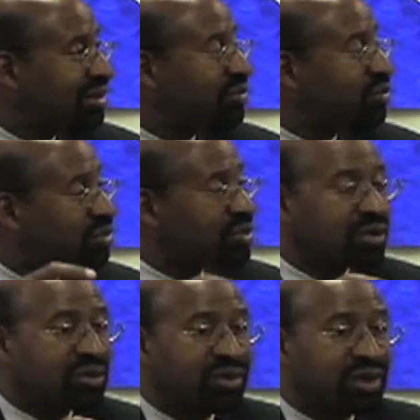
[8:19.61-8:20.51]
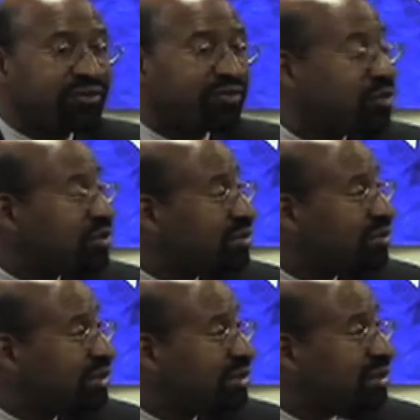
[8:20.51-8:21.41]
we will turn around the fortune of
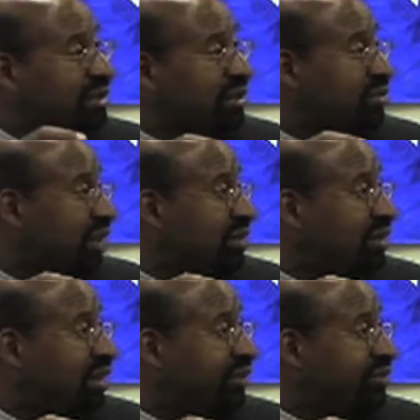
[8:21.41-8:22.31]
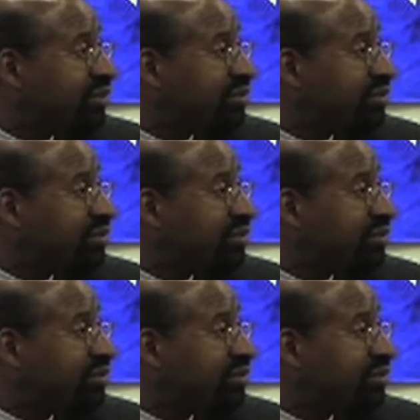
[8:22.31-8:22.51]
this city and change lives.